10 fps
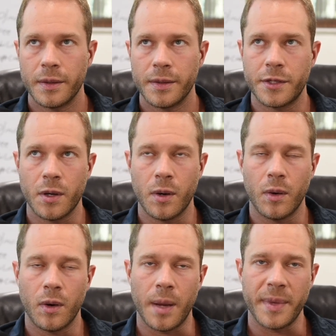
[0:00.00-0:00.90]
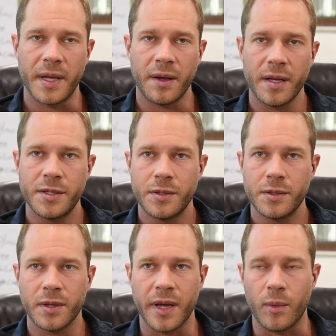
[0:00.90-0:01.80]
So, I mean, unless
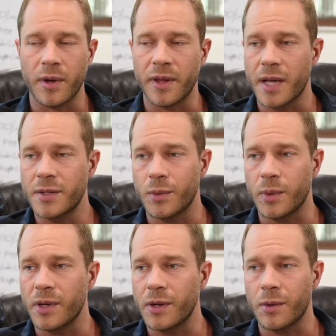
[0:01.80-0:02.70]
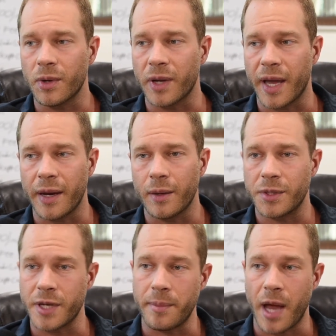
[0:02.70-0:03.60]
you're like one of the guys who are really good at organic,
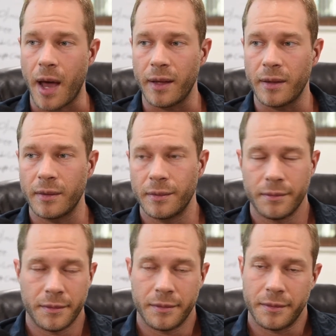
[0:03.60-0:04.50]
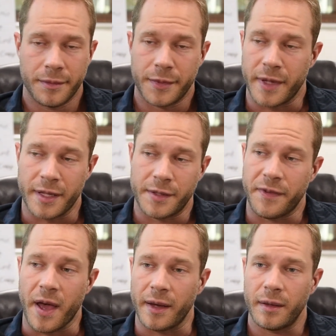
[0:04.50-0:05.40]
which I'm not, mm-hmm. that's
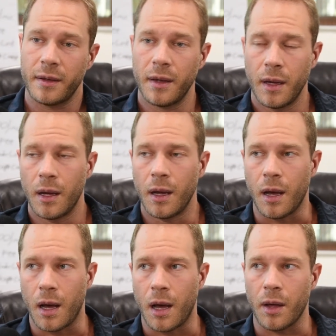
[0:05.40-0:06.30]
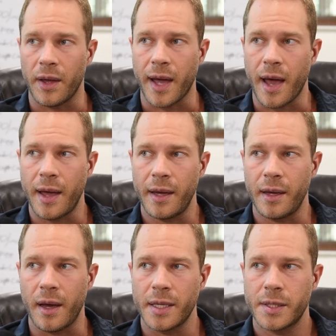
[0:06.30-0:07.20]
fine. Uh, like I
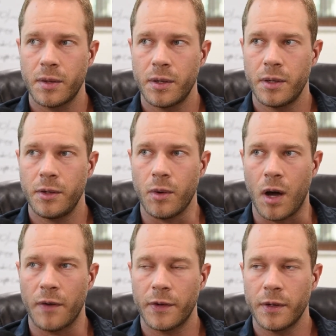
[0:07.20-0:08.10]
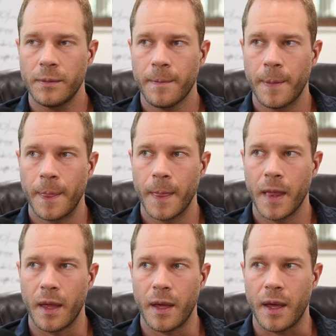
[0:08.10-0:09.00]
I started a new offer,
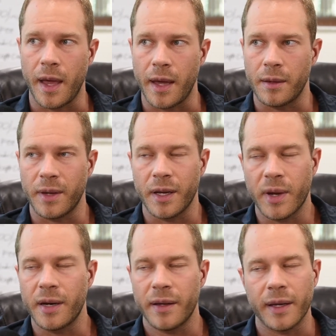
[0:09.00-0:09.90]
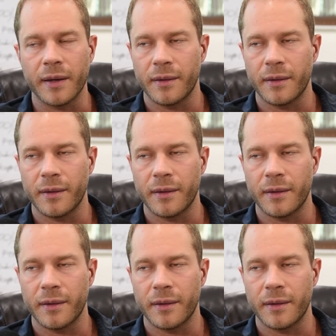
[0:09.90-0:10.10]
and like granted, like